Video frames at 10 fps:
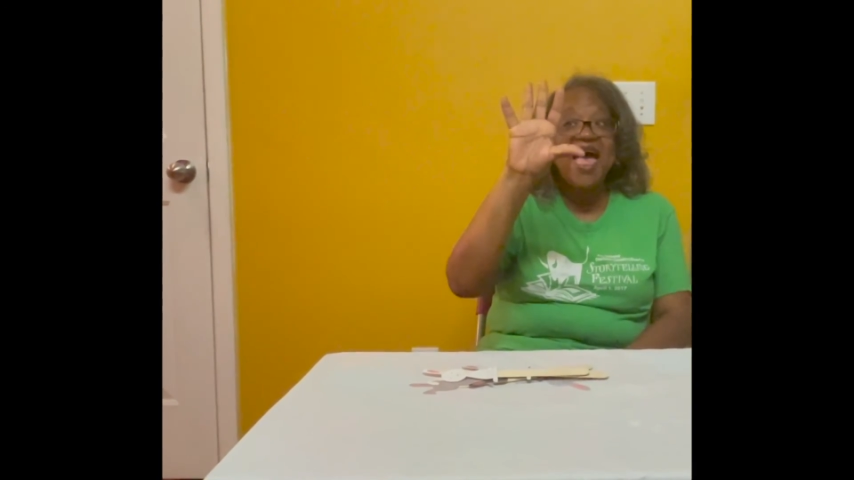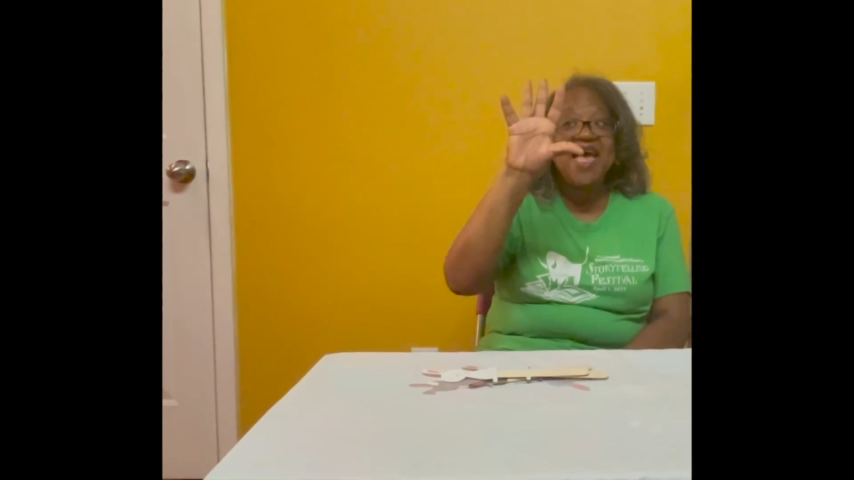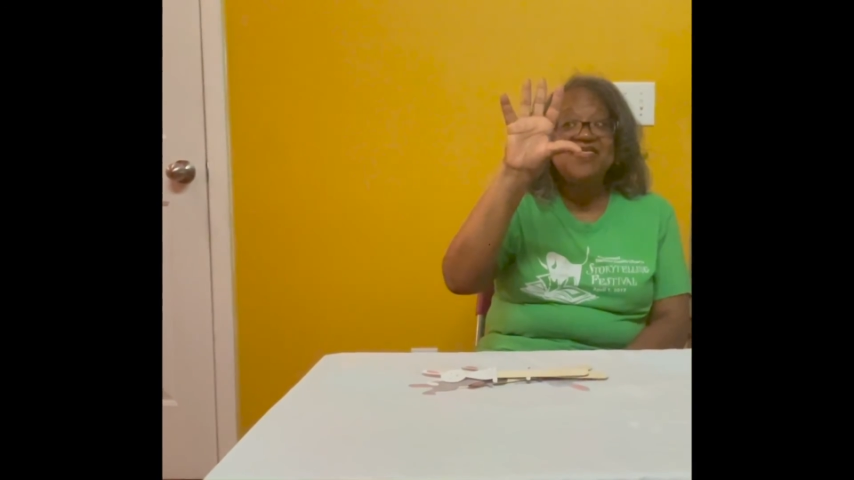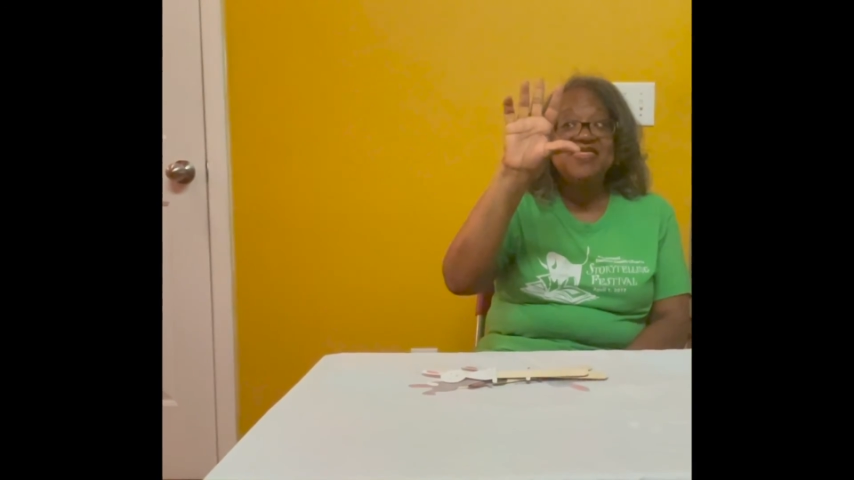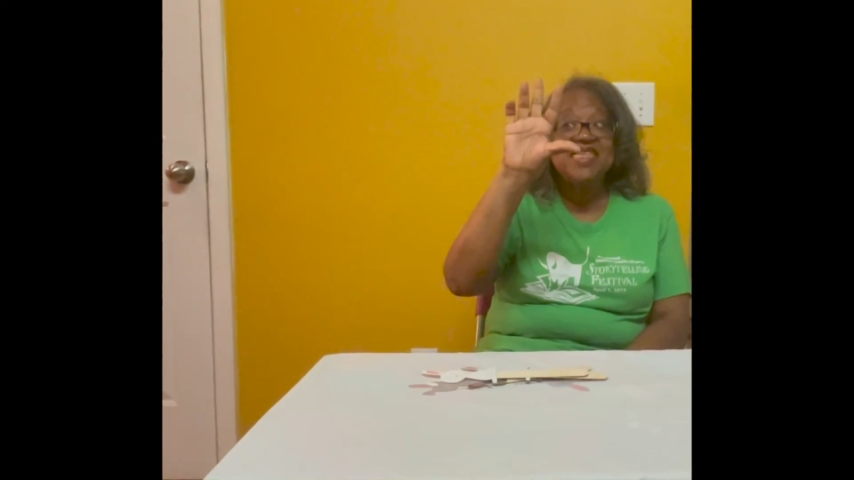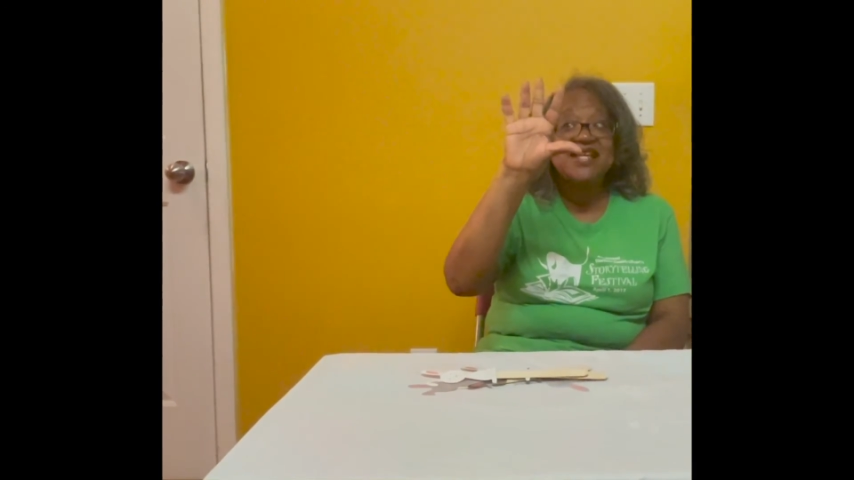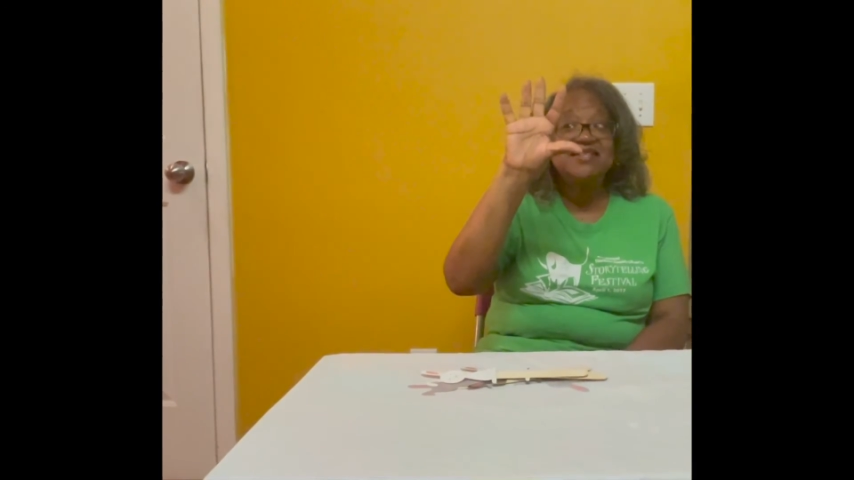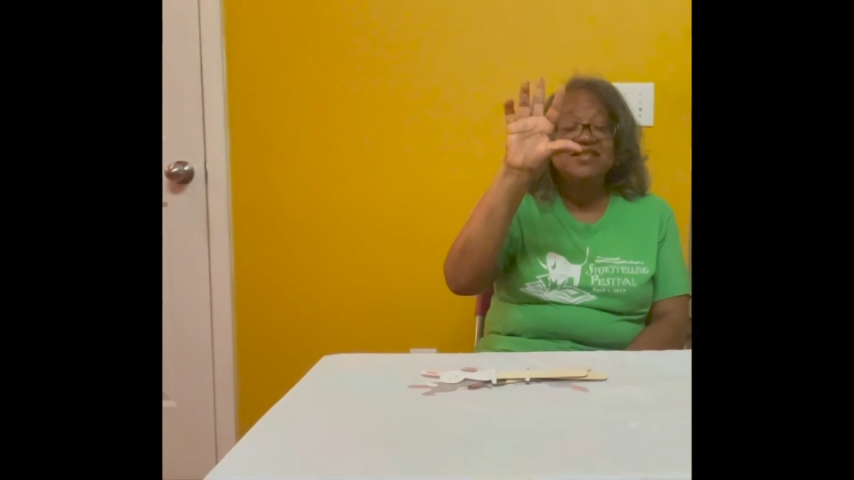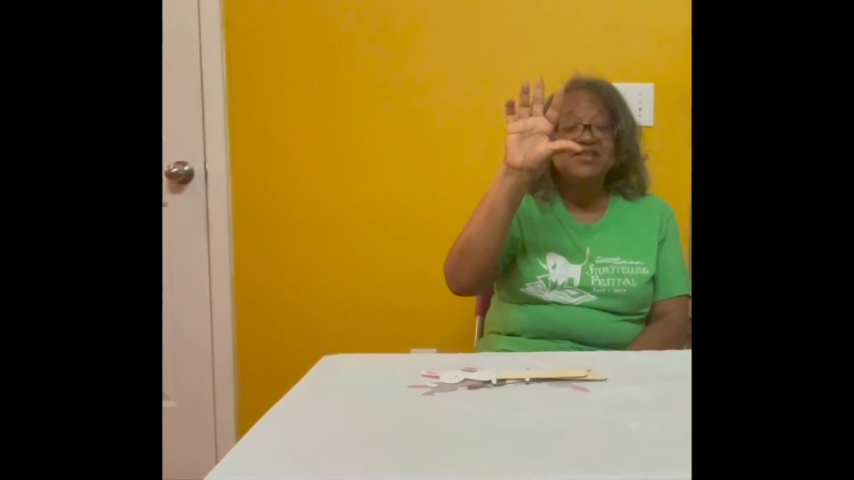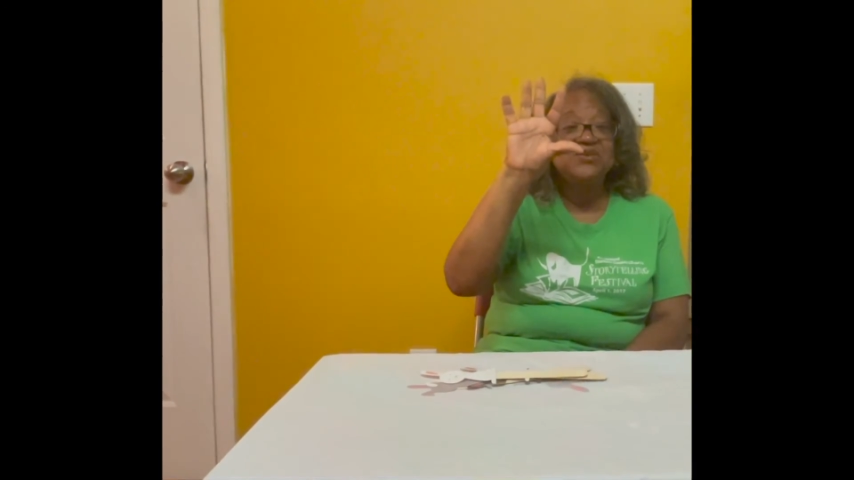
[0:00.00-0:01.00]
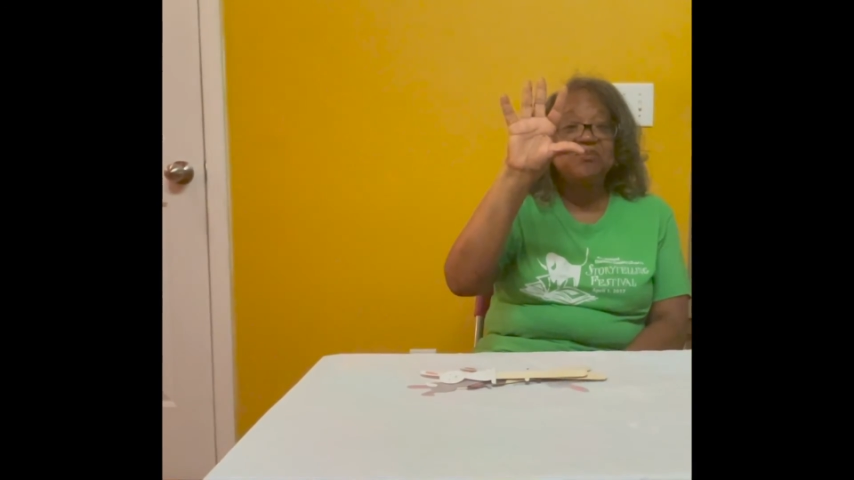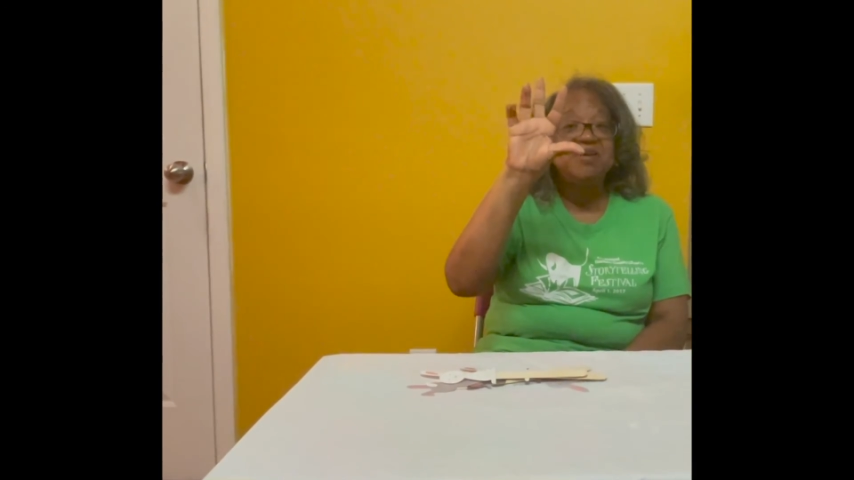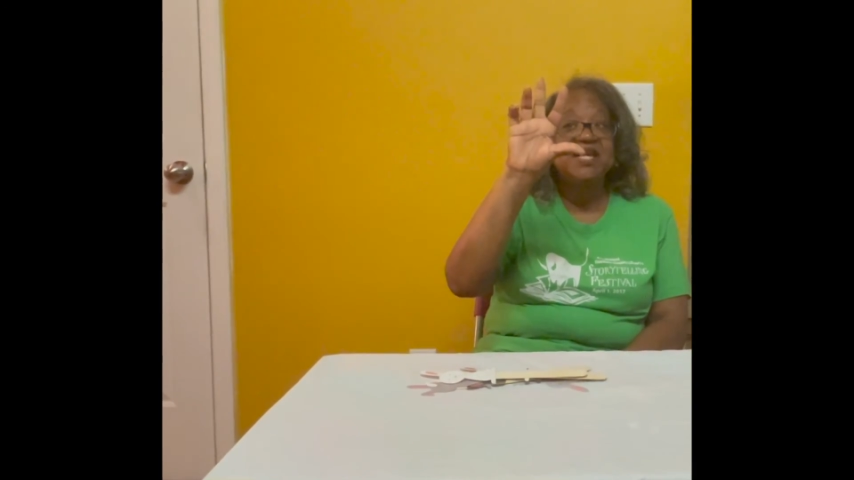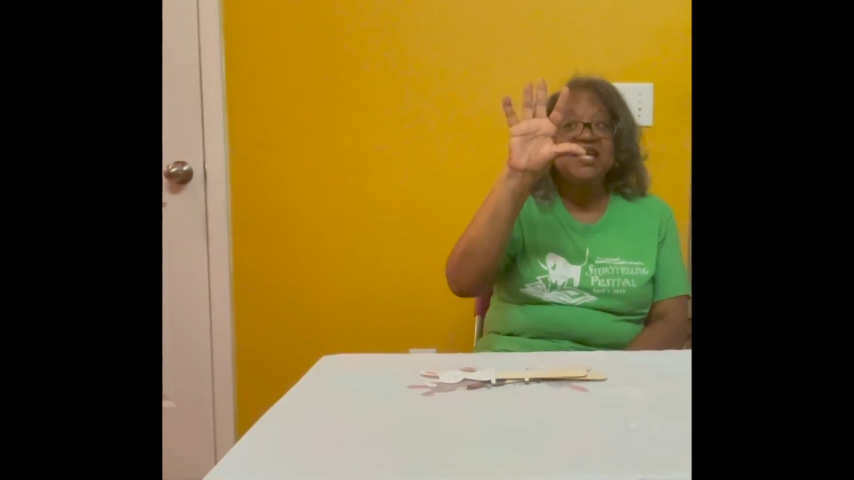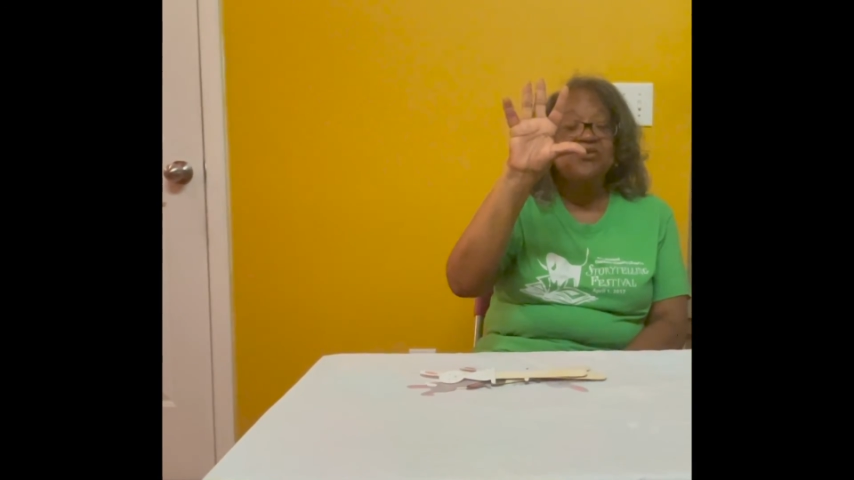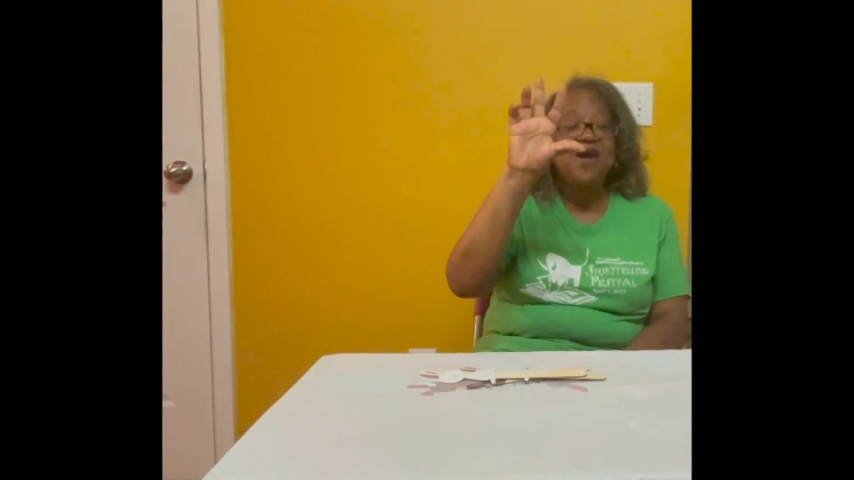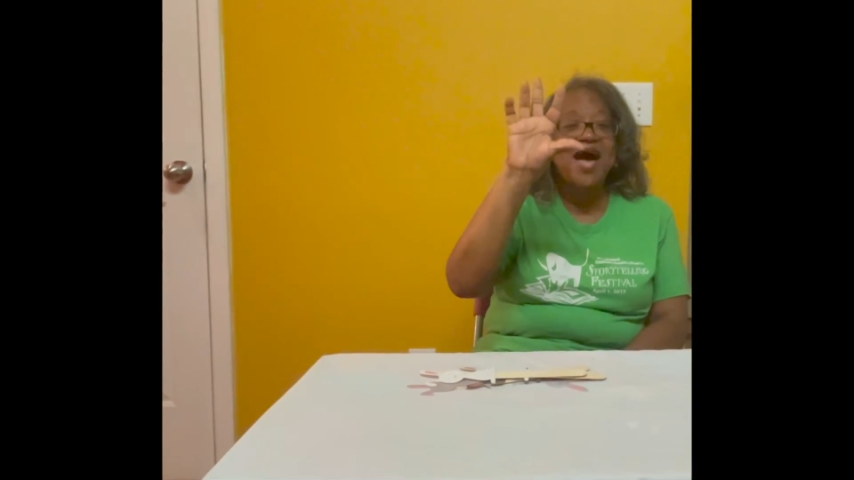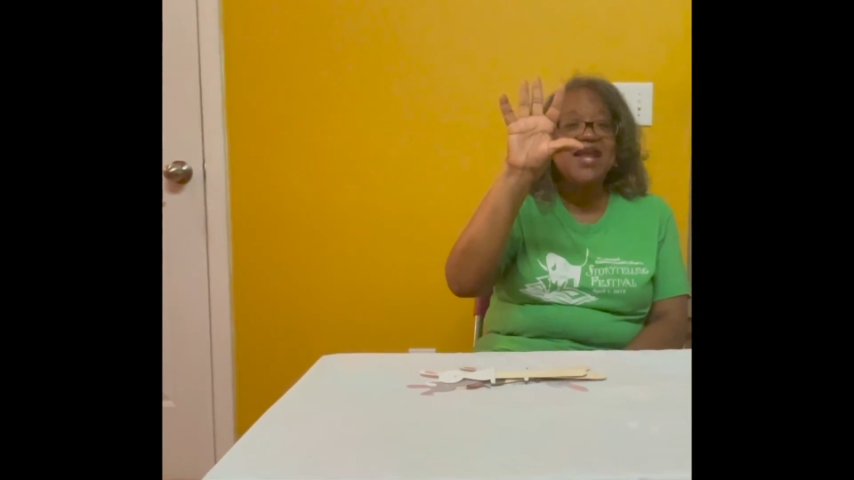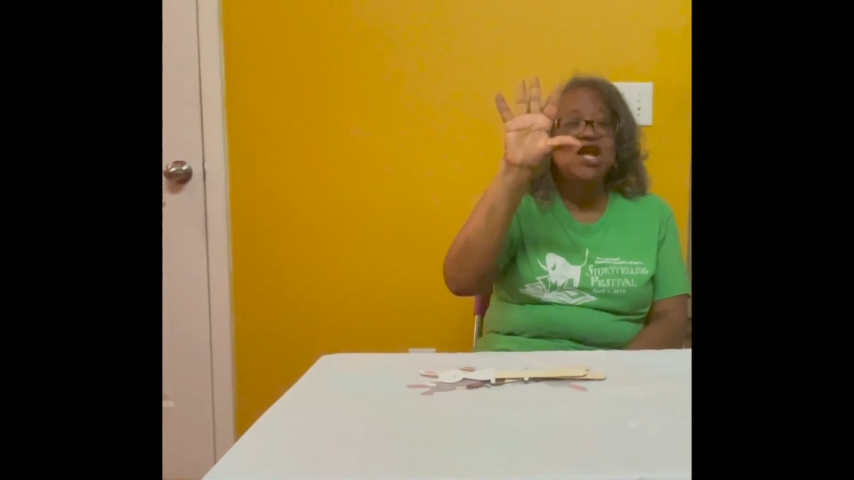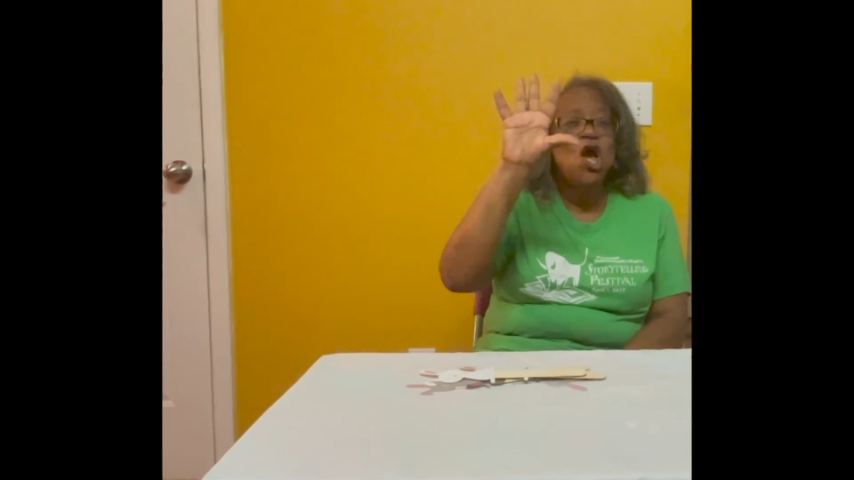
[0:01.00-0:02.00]
And this little piggy
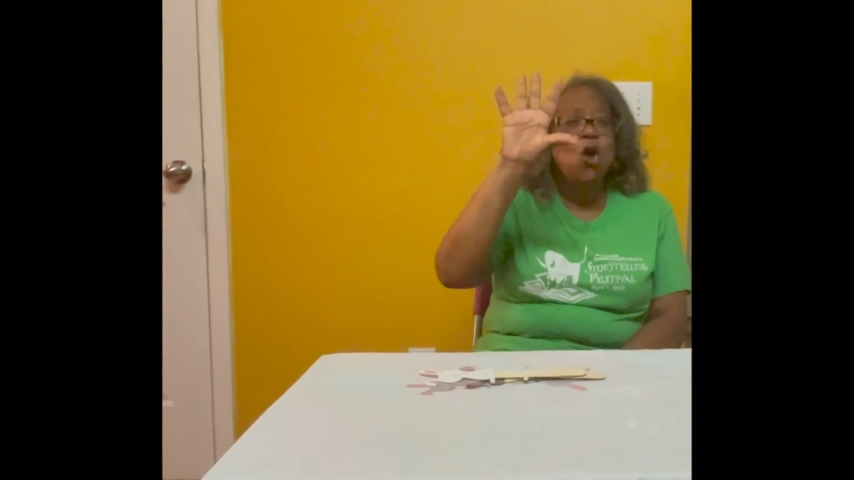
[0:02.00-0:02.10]
cried,